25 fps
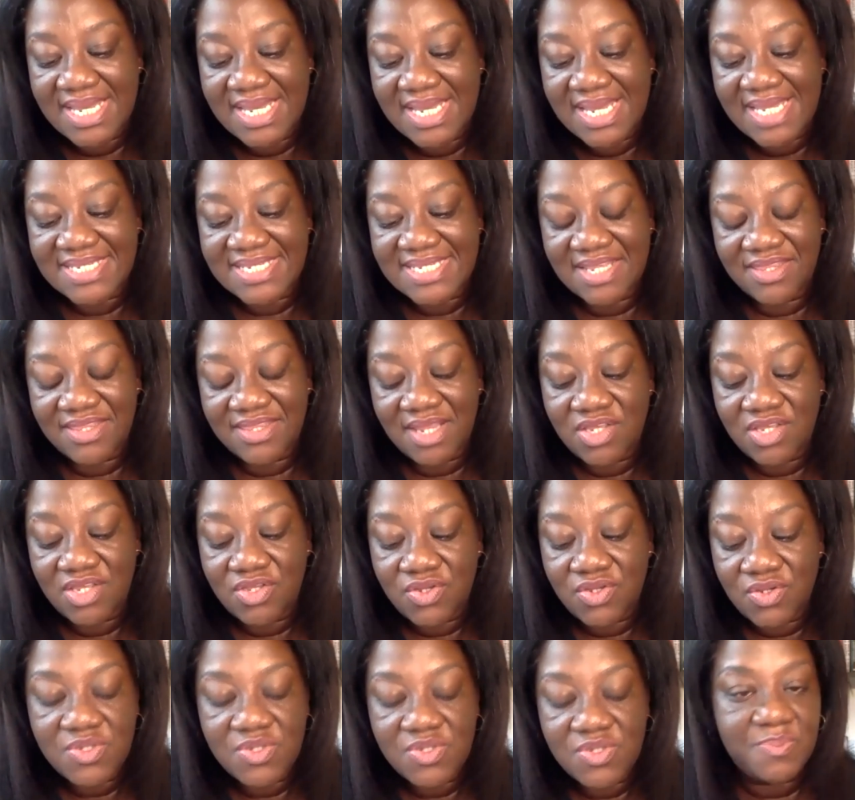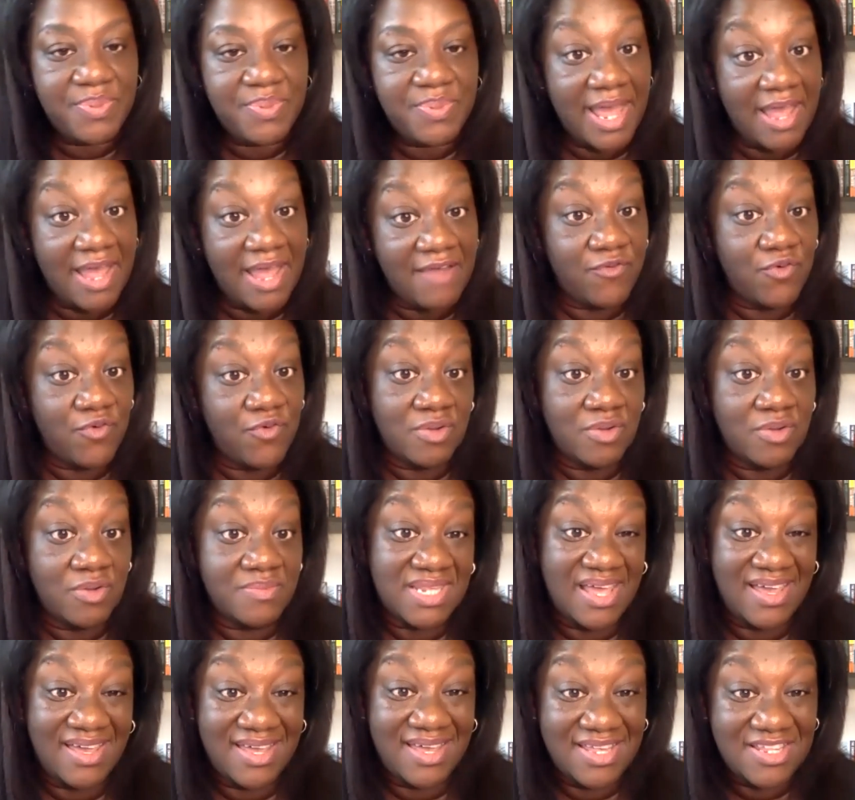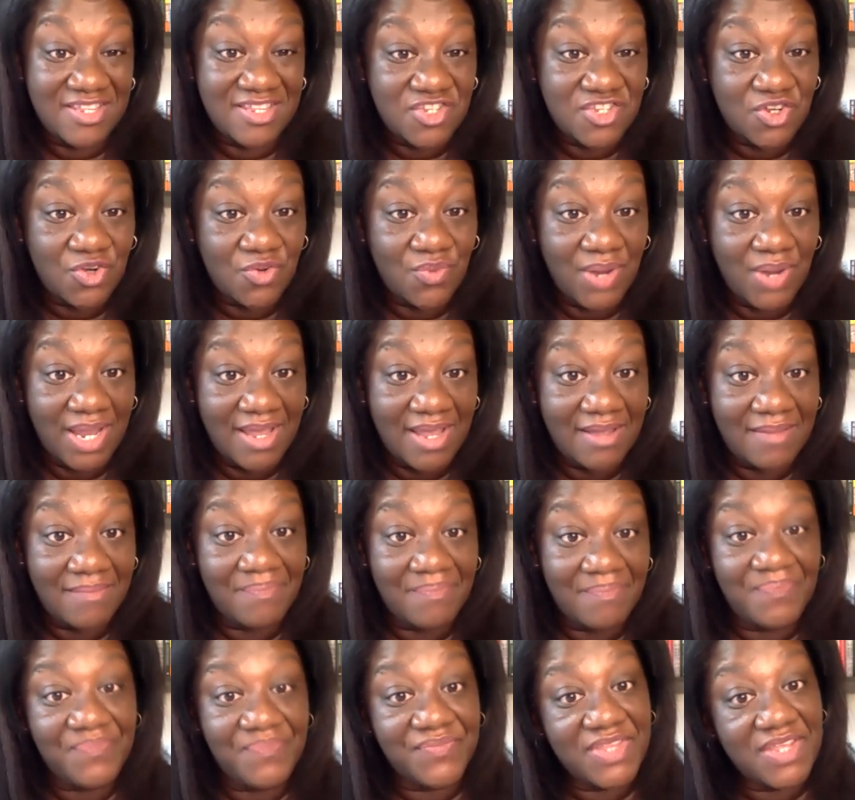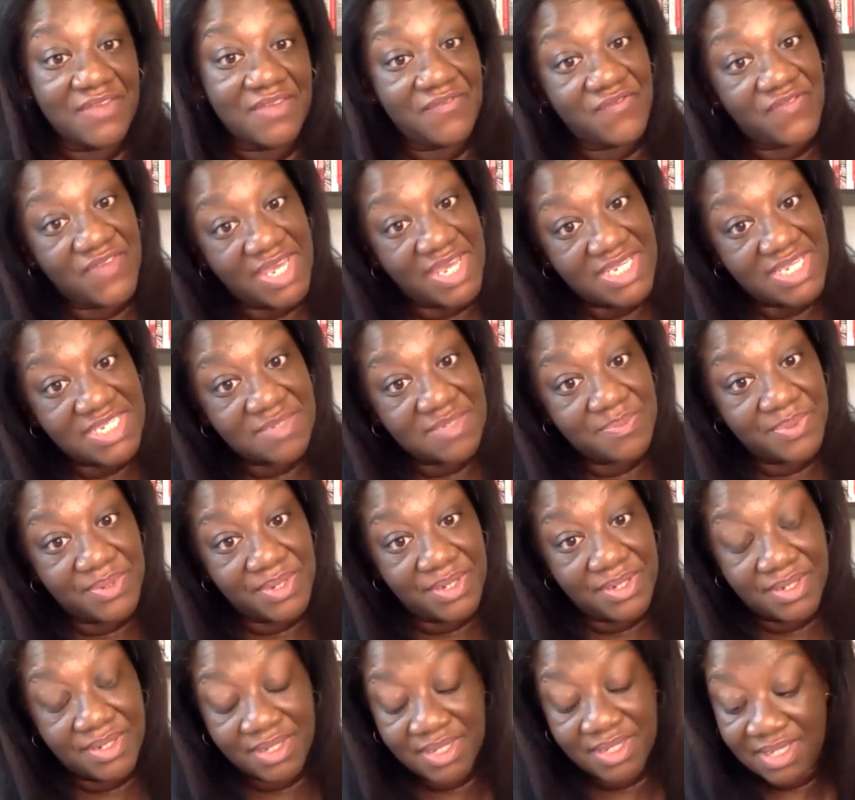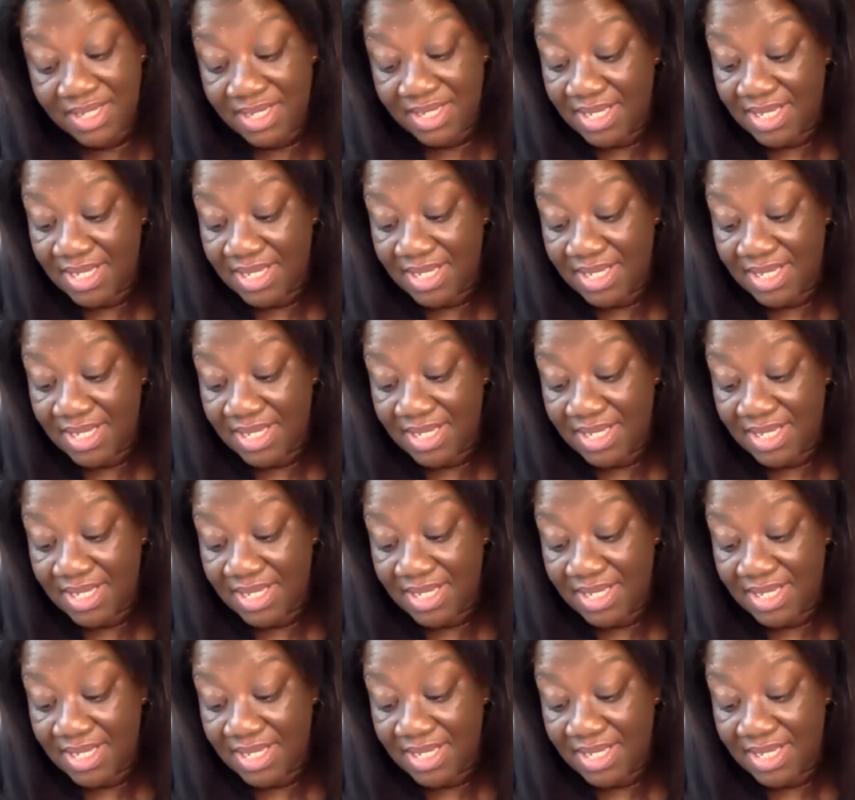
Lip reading: is that they use platforms like Instagram, Facebook,